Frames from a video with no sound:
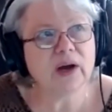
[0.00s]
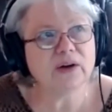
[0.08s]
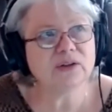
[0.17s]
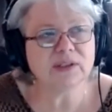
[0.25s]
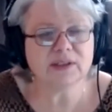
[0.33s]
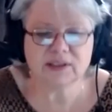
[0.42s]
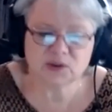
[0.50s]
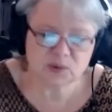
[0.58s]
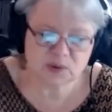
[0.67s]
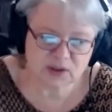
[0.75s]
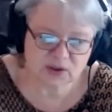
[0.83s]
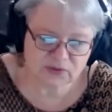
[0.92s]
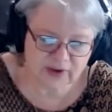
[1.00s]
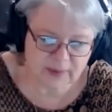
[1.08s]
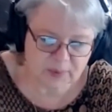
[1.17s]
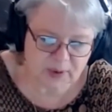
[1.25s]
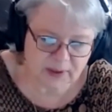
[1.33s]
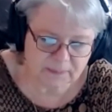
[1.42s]
heart disease within their
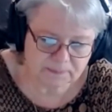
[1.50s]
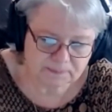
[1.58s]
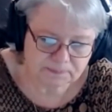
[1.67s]
family.